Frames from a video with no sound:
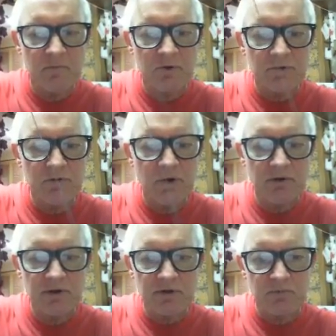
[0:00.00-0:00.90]

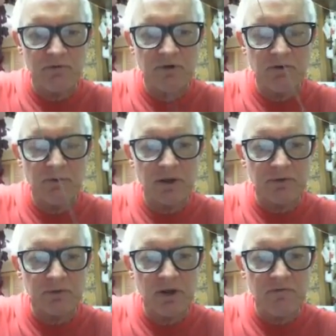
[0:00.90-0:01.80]
200 is moving a little bit.
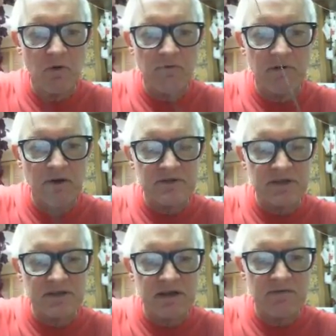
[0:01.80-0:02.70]
3, 4, 5,
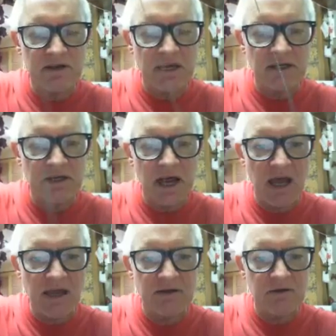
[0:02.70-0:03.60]
6, 7, 8, 9.